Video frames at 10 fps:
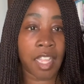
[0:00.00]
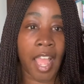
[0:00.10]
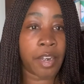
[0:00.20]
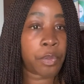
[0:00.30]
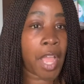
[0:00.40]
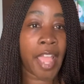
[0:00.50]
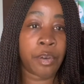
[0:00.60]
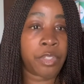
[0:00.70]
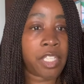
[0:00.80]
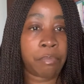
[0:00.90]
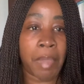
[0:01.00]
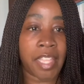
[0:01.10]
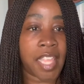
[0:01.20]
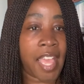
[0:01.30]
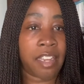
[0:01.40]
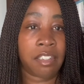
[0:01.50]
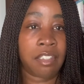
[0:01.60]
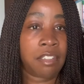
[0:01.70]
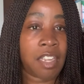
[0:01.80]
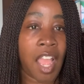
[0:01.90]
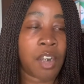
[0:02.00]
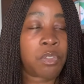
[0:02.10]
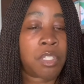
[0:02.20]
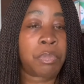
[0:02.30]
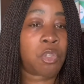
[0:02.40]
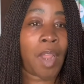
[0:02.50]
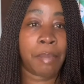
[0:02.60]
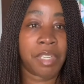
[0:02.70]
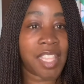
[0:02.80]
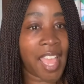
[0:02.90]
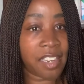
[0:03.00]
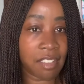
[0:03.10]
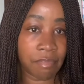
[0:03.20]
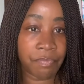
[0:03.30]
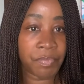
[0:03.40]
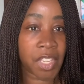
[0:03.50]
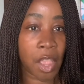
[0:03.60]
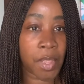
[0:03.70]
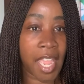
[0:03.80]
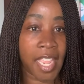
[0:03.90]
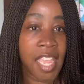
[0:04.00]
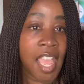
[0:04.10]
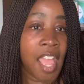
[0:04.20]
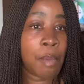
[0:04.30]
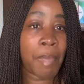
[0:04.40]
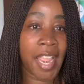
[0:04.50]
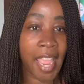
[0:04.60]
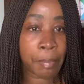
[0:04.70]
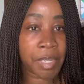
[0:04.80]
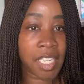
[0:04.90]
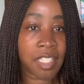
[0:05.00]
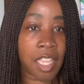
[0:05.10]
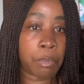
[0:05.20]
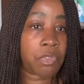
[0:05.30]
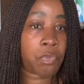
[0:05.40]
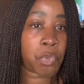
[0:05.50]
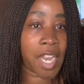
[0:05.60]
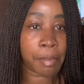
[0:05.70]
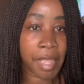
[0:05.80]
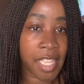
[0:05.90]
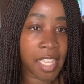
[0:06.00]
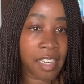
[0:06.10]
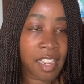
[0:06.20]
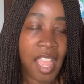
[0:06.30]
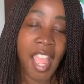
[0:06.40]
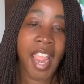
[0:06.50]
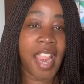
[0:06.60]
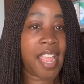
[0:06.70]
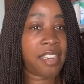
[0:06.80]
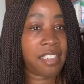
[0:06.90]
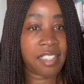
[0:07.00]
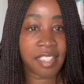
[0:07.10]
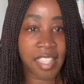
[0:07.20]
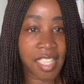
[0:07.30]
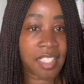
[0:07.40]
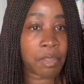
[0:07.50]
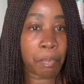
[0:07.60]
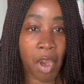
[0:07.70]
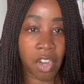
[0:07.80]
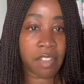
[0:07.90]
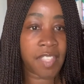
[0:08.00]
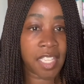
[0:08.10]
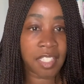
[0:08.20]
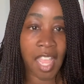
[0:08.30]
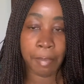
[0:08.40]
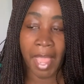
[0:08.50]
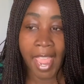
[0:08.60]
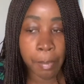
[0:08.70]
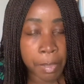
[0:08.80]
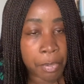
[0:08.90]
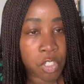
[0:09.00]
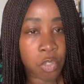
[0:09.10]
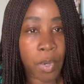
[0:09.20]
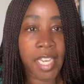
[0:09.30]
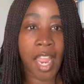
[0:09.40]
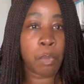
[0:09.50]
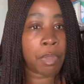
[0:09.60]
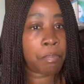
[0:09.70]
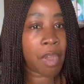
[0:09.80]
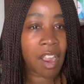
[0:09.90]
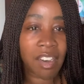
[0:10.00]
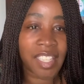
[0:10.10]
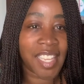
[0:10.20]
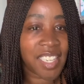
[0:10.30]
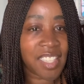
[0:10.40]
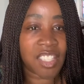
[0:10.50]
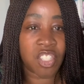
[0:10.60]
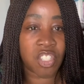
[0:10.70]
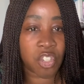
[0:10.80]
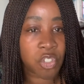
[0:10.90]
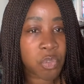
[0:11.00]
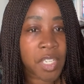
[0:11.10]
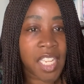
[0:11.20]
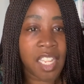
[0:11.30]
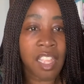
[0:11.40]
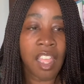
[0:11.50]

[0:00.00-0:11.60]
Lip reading: I don't live by that. I don't subscribe to that. Okay? My happiness comes from when I make it. And this part of this, I'm a happy person right now, but getting this surgery